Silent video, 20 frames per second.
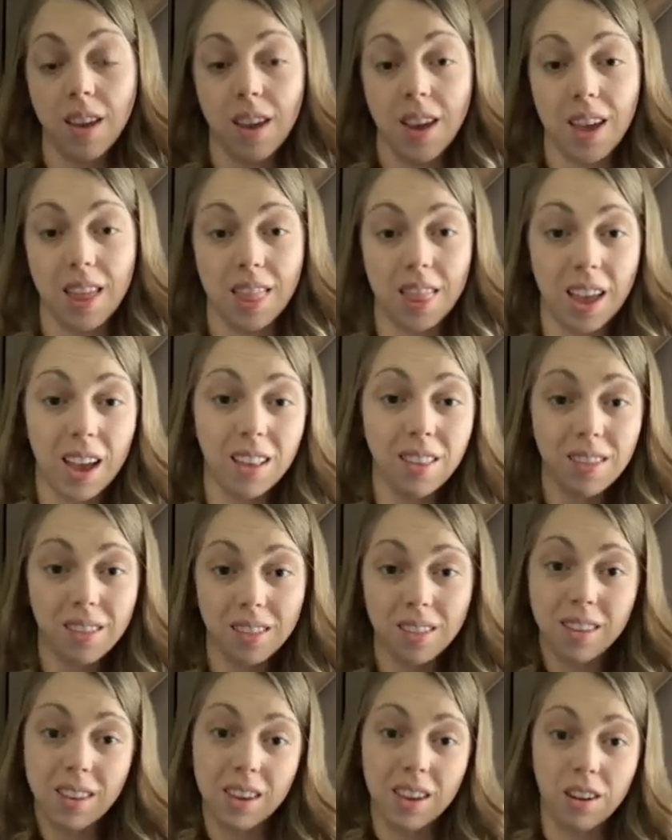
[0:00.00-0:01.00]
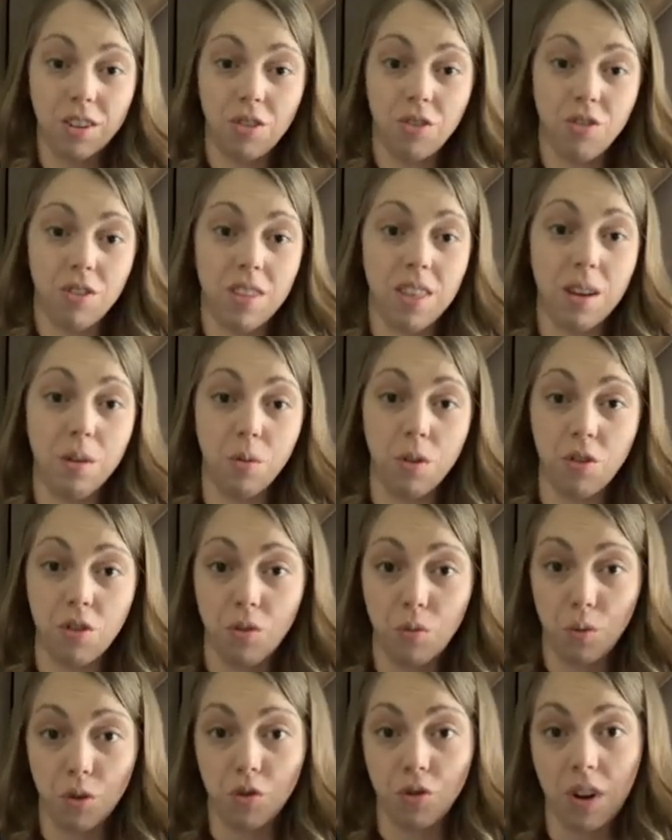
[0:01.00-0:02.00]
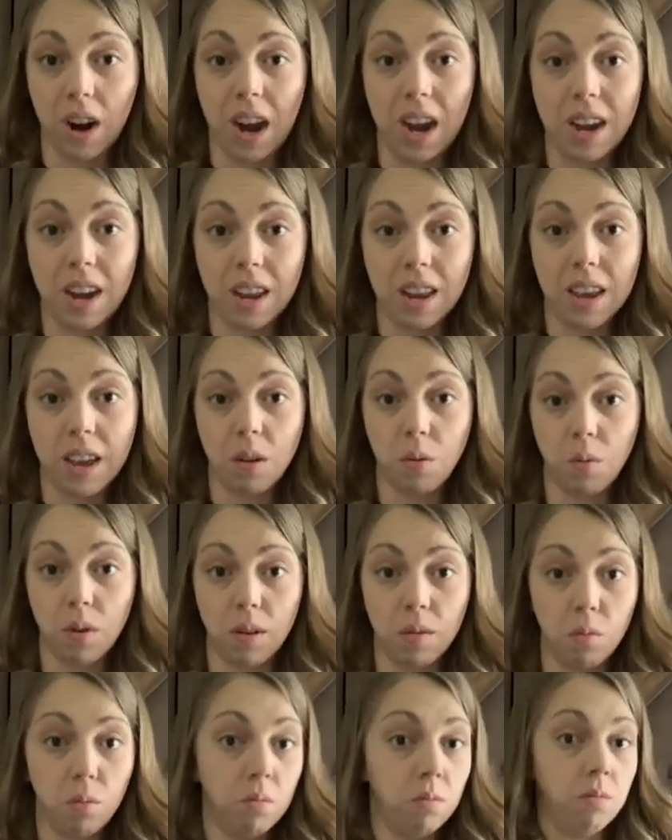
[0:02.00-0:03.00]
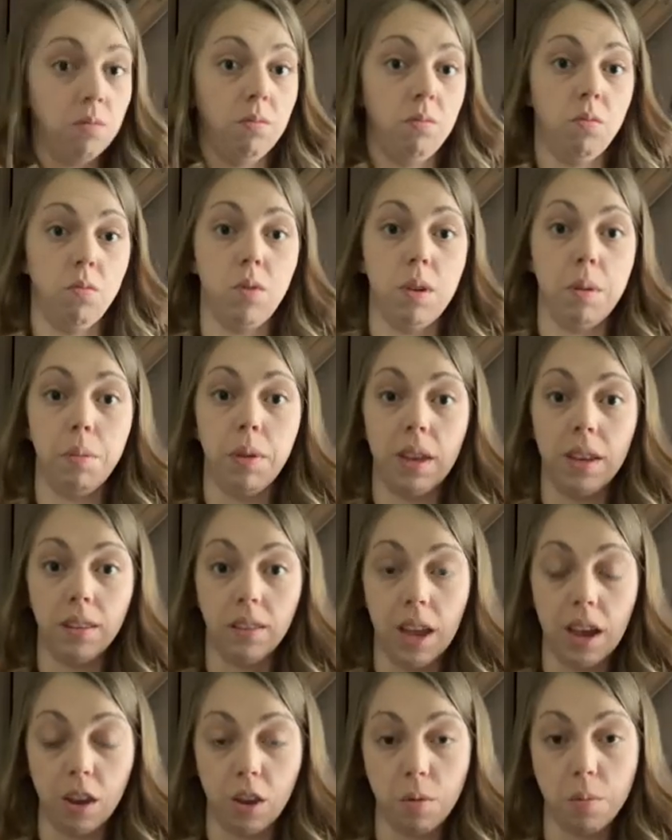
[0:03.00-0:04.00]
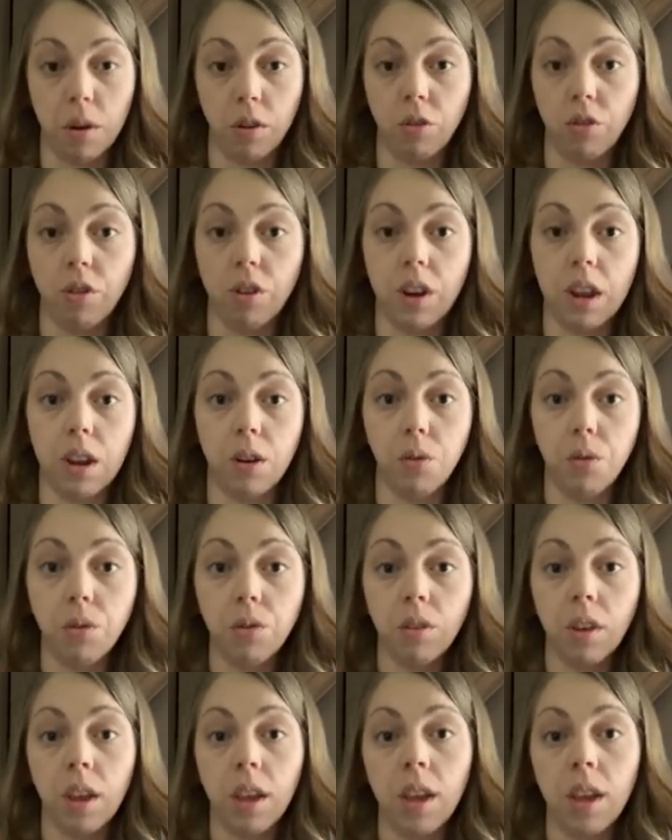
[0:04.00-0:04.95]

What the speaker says: And that's the energy that we're trying to get when we place acupuncture needles.